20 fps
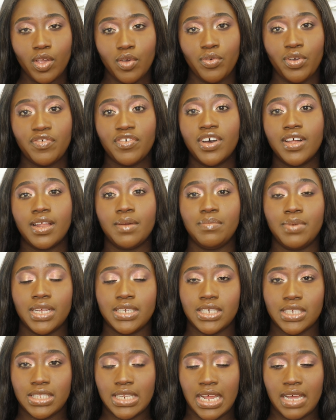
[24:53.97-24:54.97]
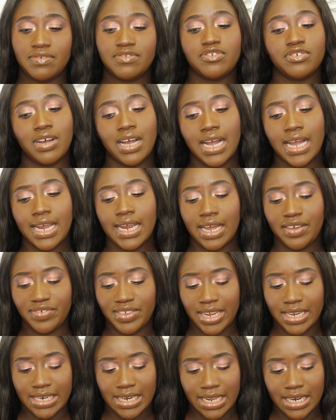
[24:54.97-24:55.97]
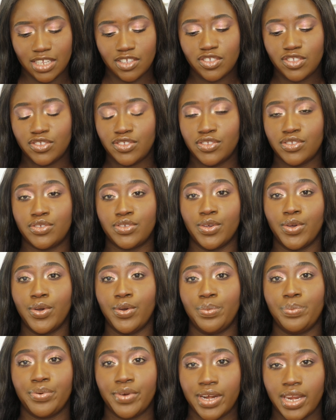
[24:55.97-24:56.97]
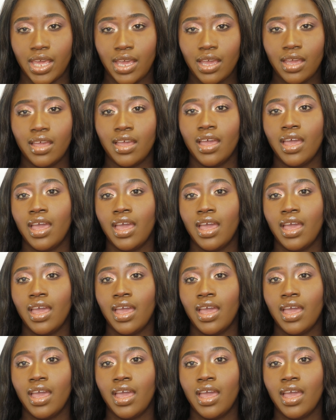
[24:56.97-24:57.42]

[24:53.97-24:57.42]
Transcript: with all the blushes that I've tried. I feel like that is so pretty.